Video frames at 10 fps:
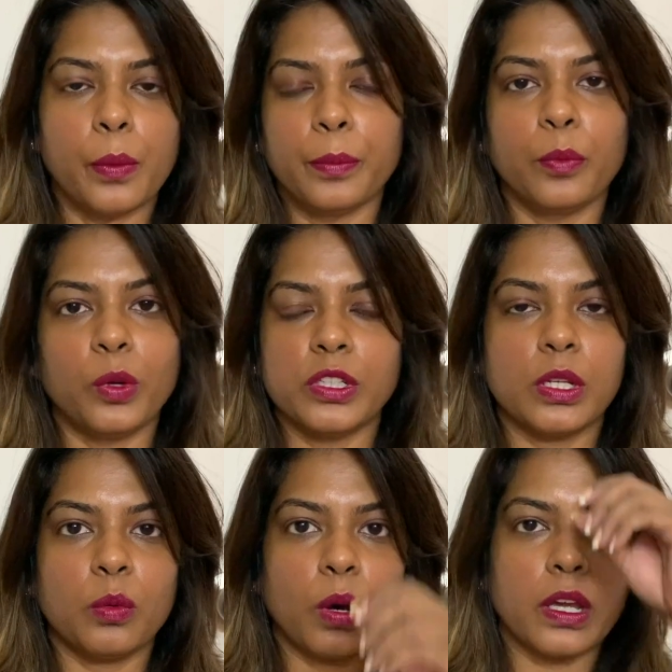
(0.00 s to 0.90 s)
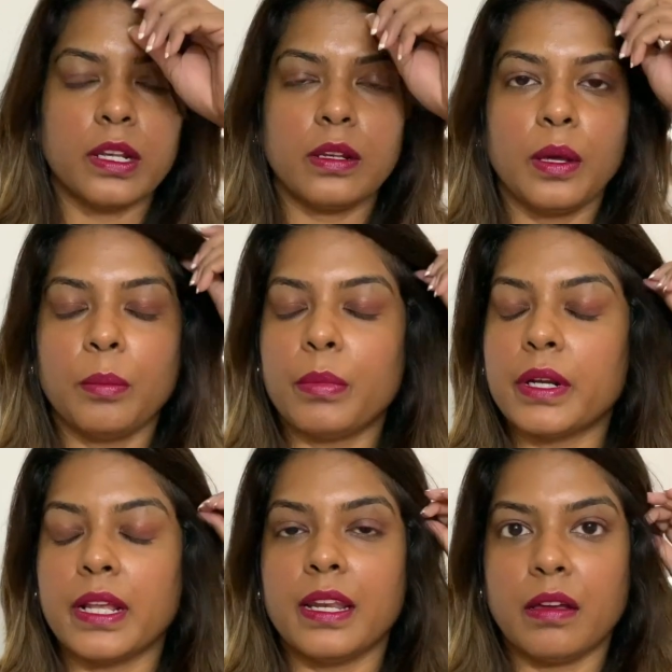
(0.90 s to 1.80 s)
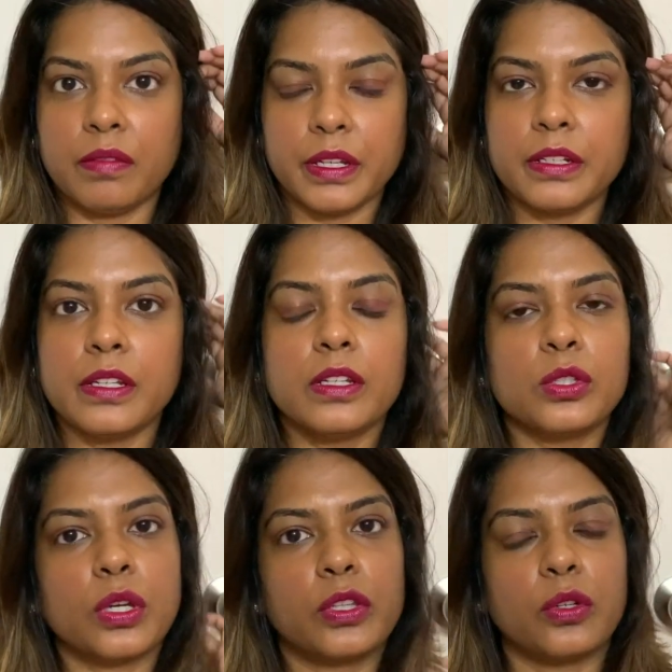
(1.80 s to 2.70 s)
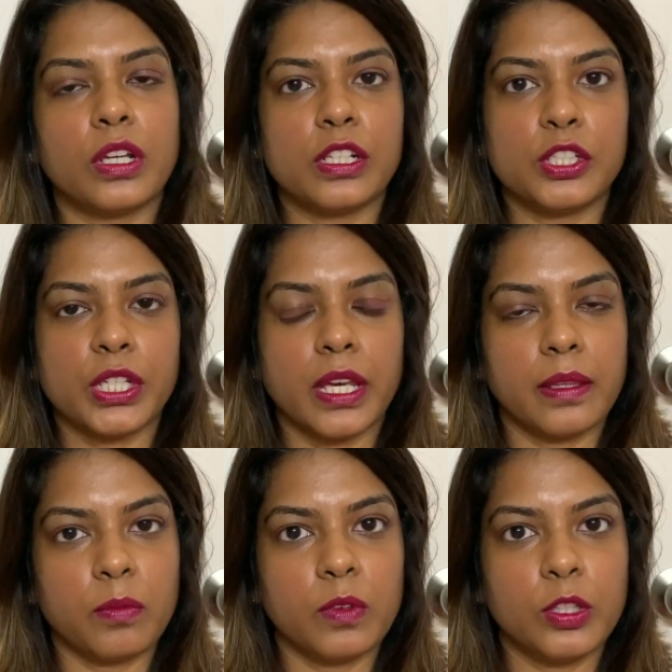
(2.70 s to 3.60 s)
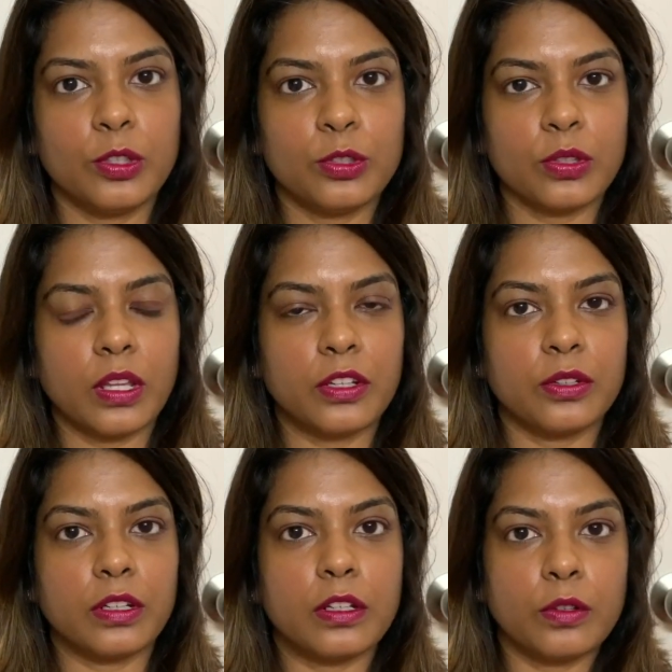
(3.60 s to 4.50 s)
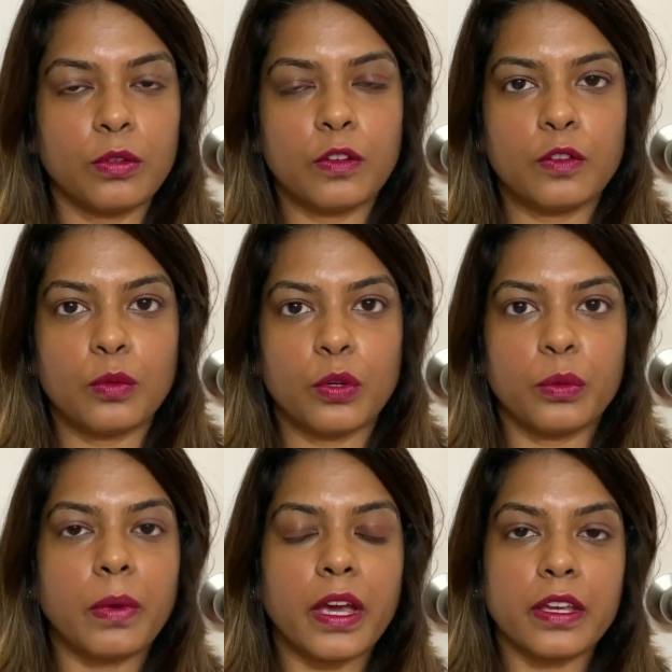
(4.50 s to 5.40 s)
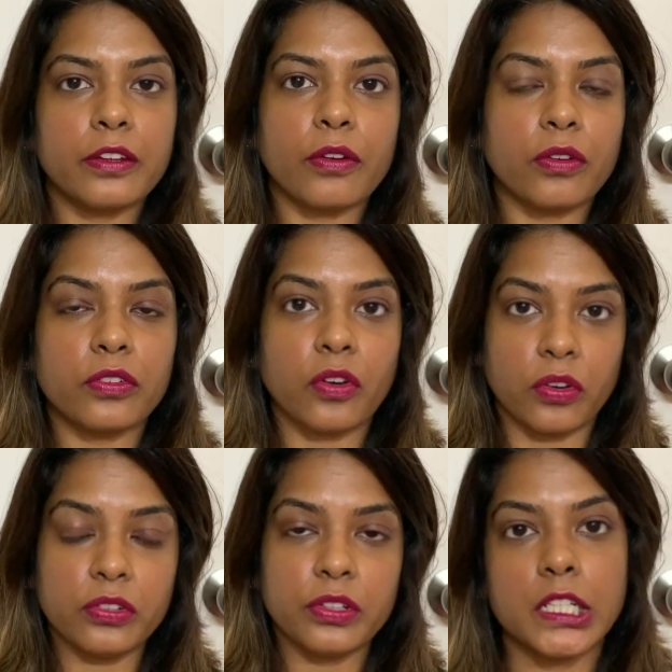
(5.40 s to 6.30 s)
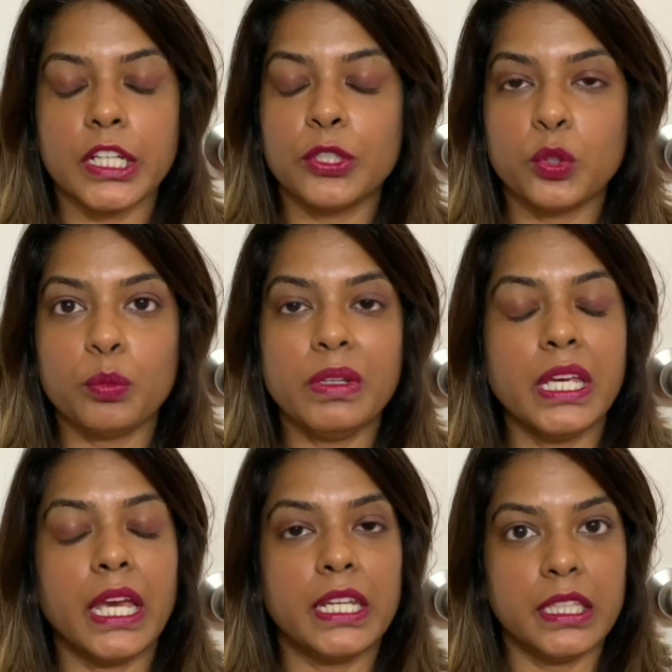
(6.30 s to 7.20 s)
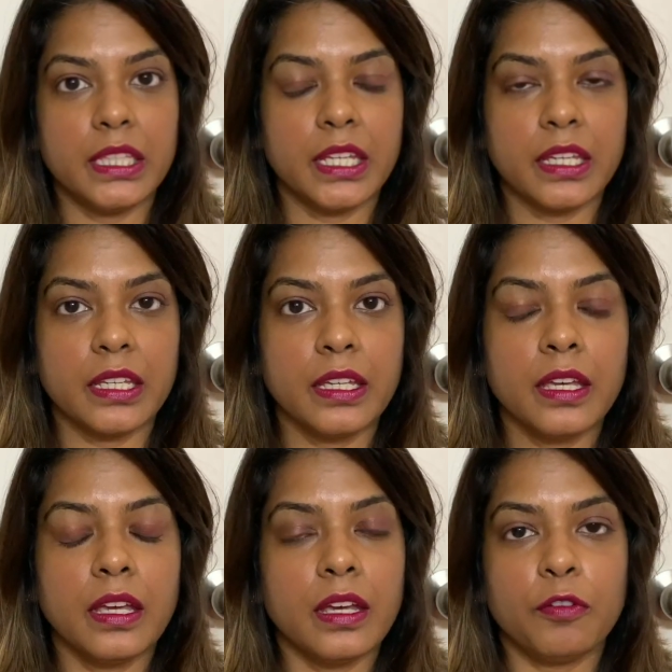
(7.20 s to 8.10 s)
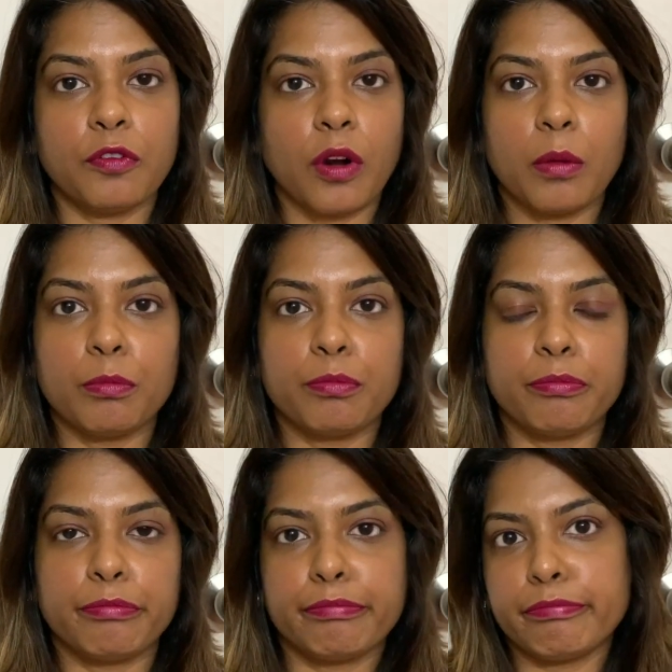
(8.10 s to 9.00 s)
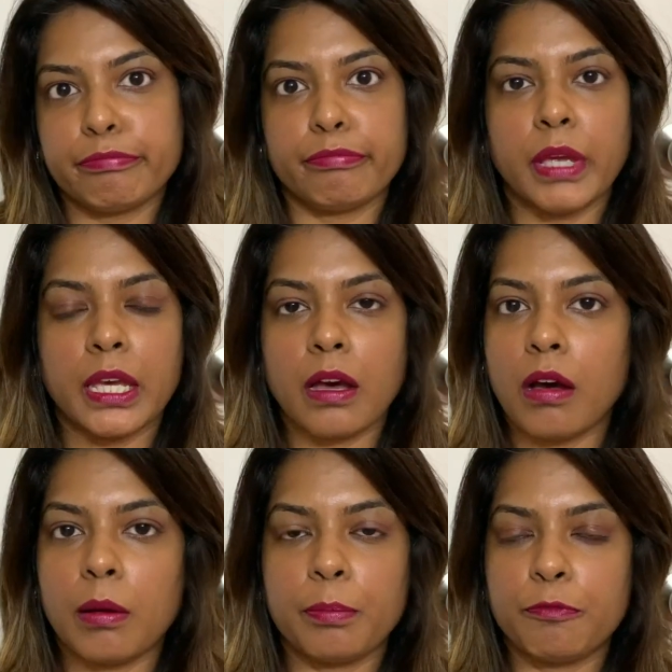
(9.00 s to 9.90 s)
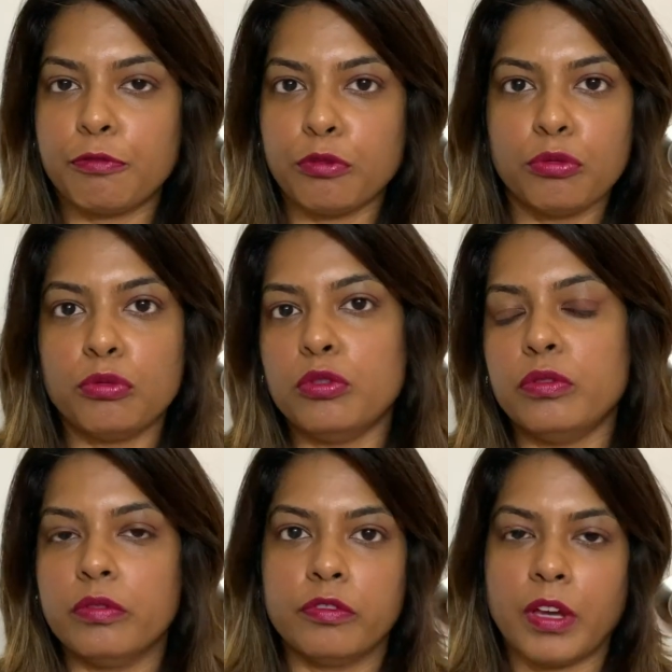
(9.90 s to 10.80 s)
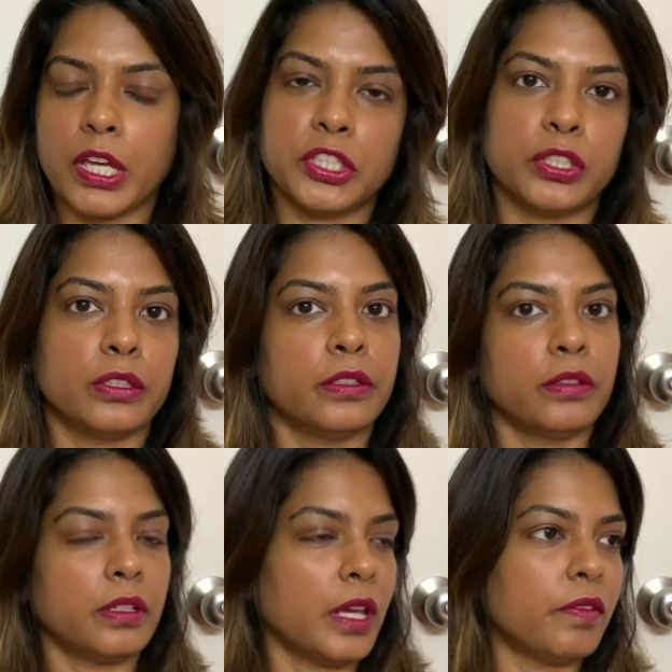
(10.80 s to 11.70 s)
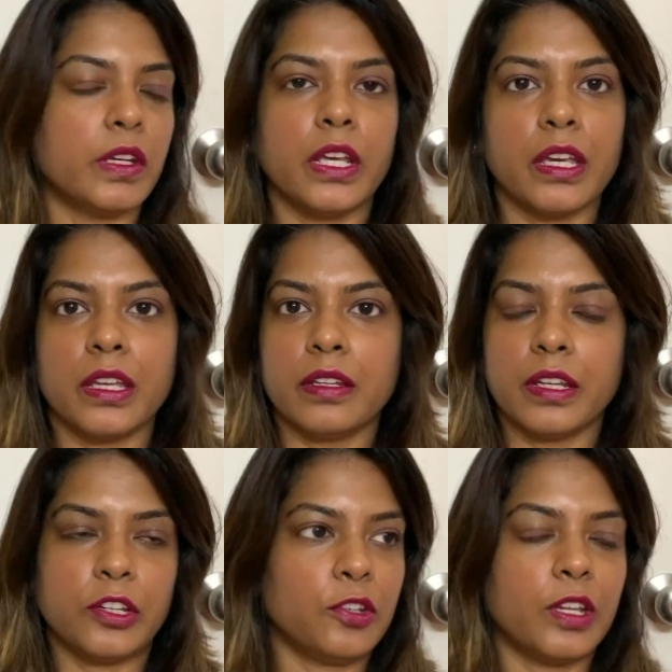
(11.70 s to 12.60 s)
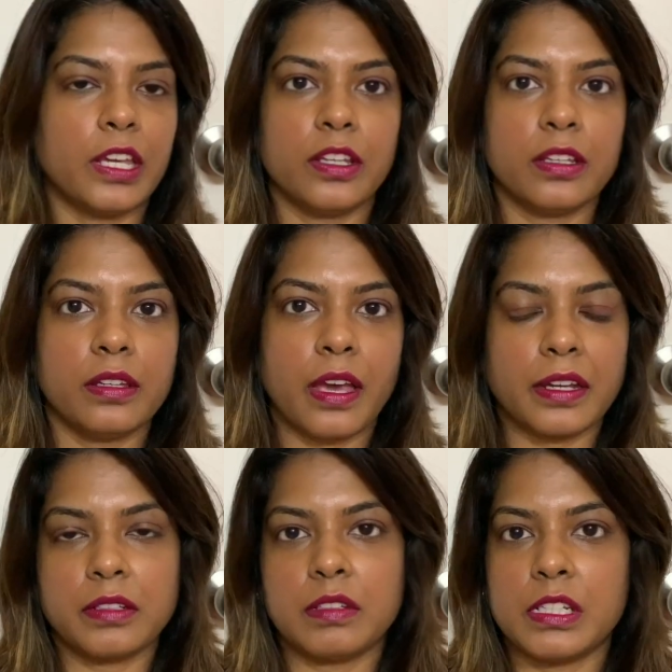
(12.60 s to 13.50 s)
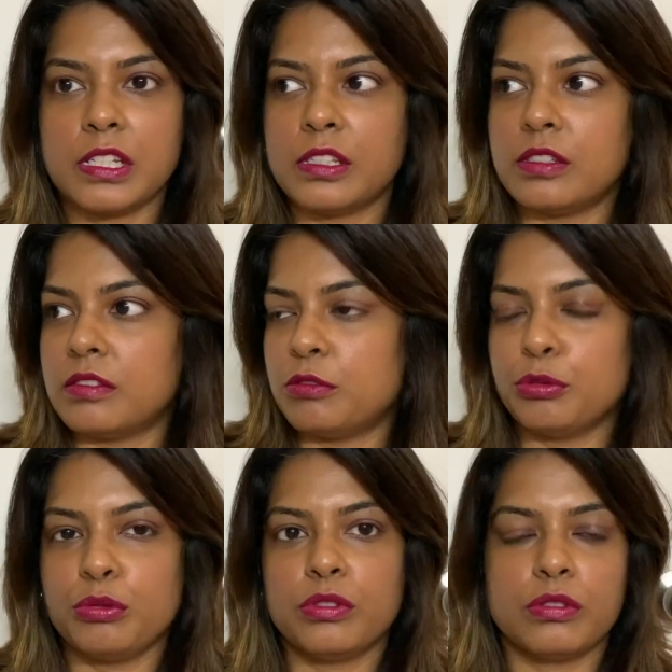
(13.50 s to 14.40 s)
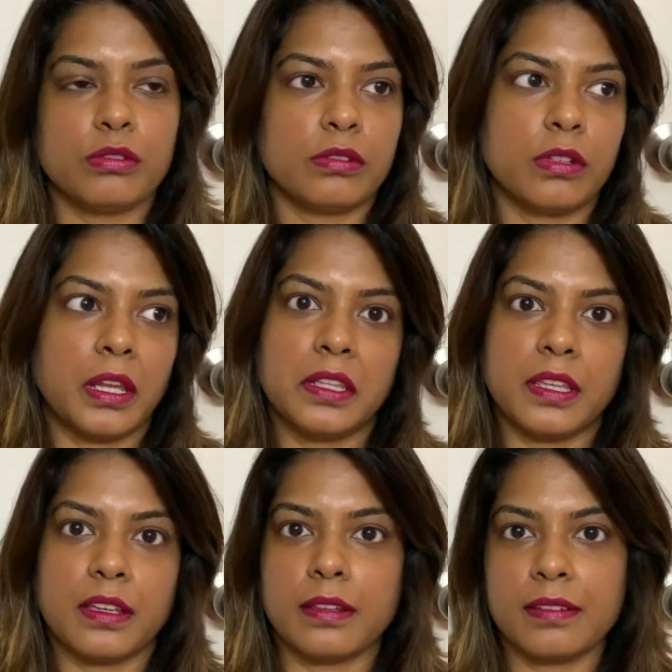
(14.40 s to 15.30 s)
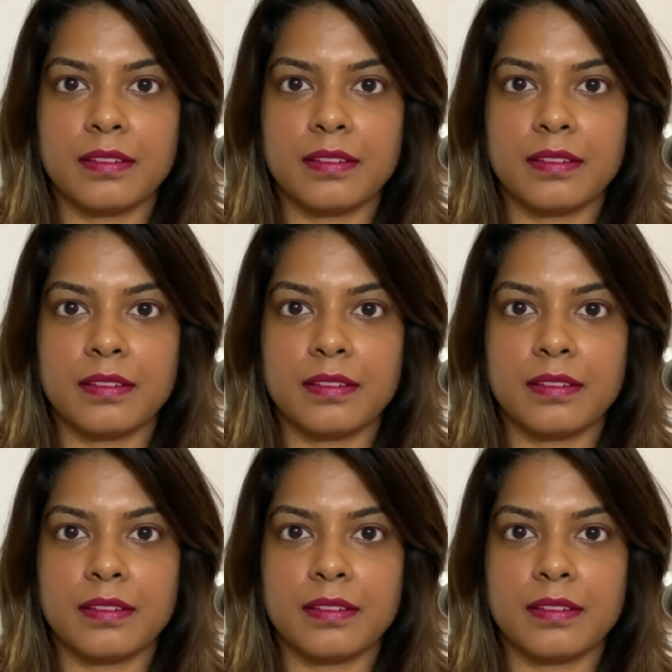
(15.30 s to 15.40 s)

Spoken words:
once in a while, but I love it. So I thought I'll share them with you so that you can know if you want to buy it or not. It could be anything from makeup, food, fashion, everyday, day-to-day activities, use anything